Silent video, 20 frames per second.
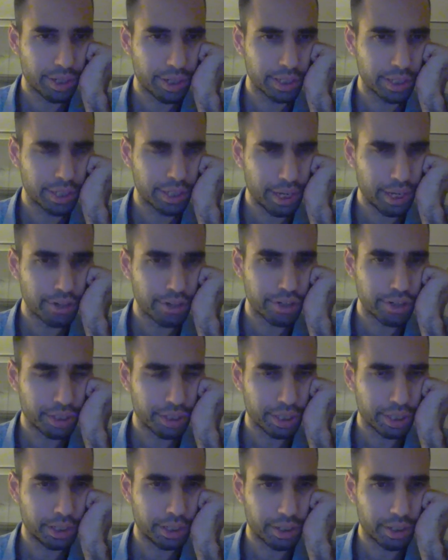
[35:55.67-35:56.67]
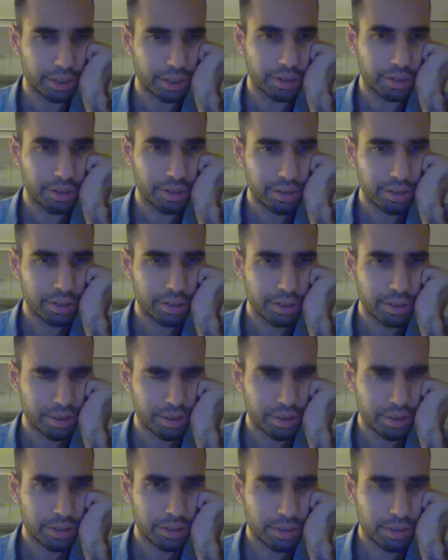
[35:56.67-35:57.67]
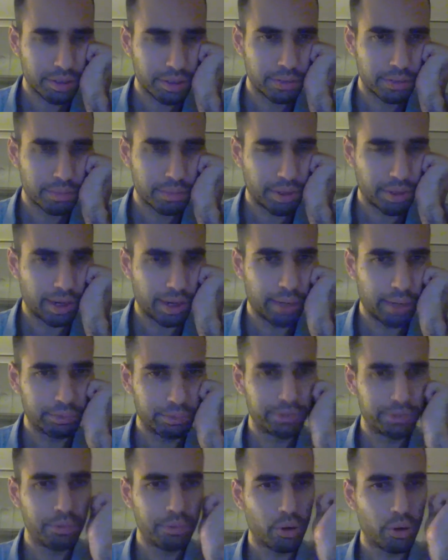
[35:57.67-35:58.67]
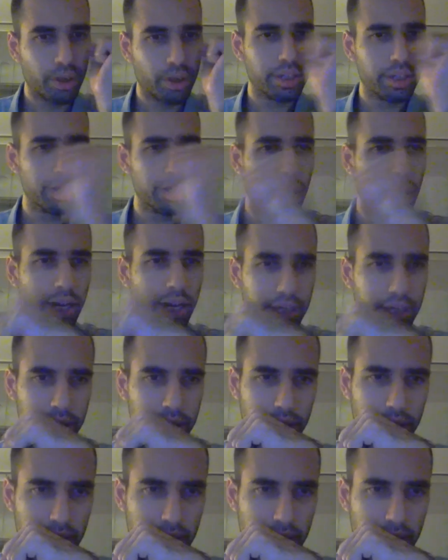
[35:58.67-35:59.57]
engaging and perhaps more in line.